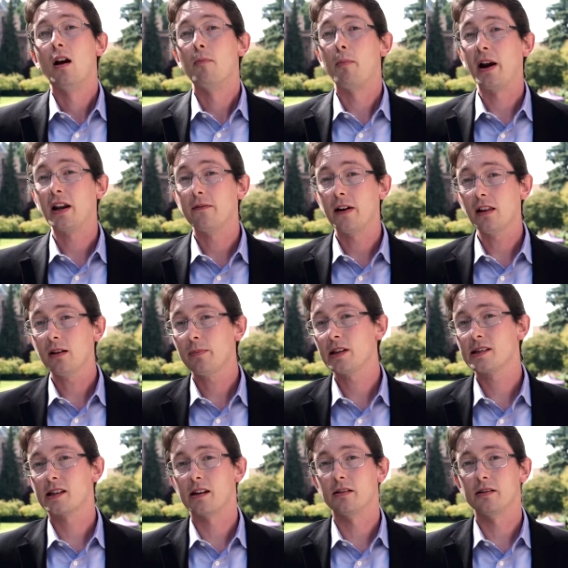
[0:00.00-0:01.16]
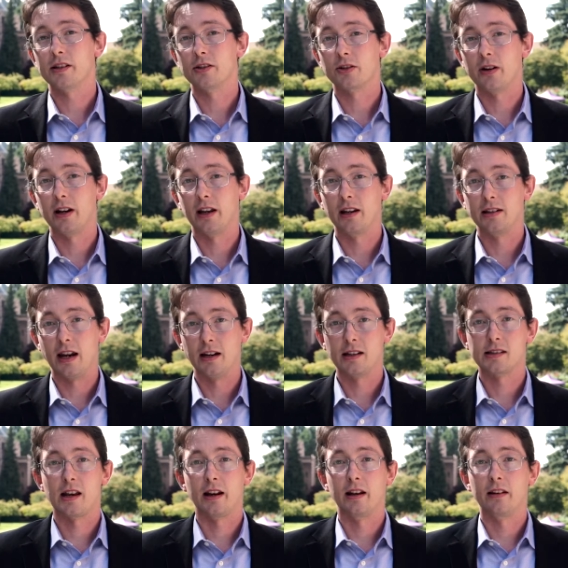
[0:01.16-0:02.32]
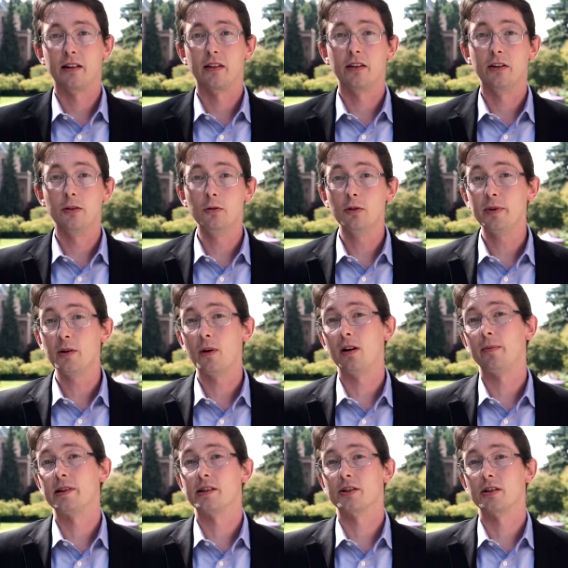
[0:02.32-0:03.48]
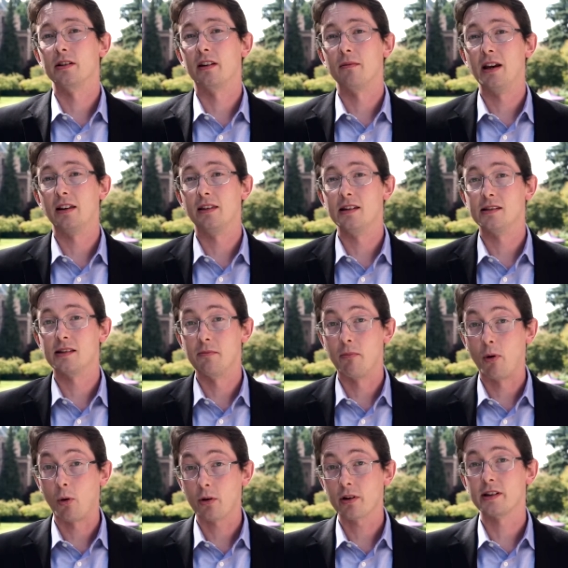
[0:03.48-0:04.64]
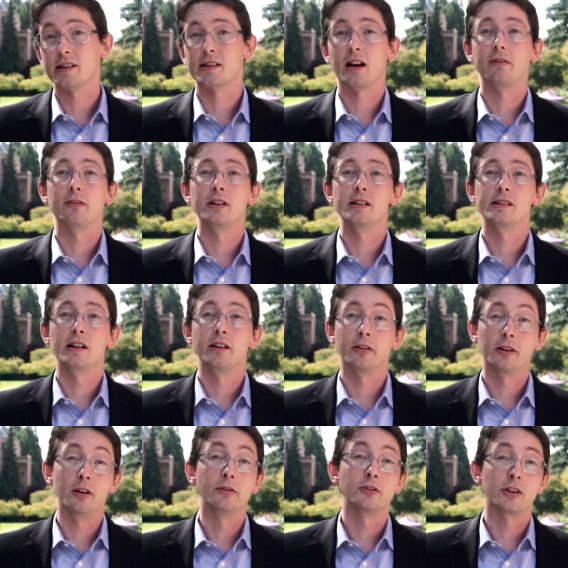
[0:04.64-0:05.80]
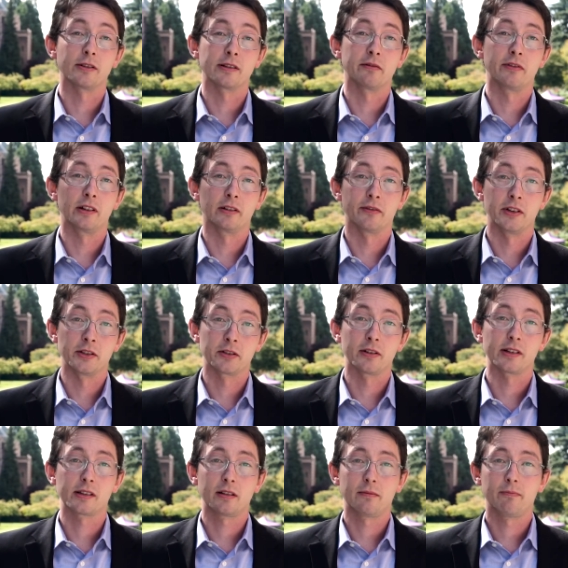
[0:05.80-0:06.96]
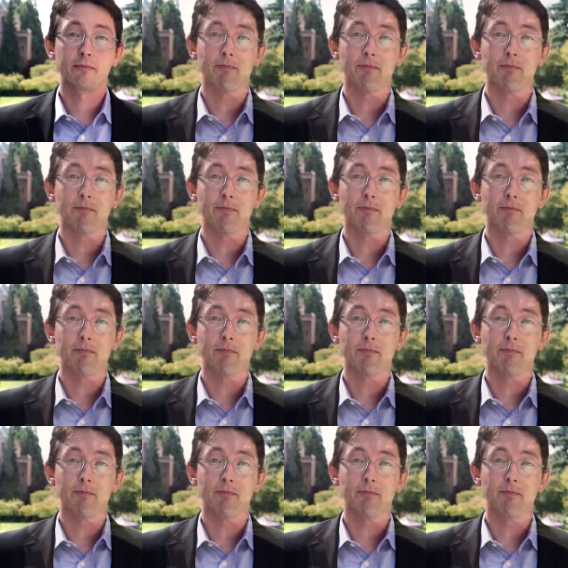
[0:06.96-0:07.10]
By developing skills and training in data science, you will be well positioned to make these important discoveries in your own chosen field of interest.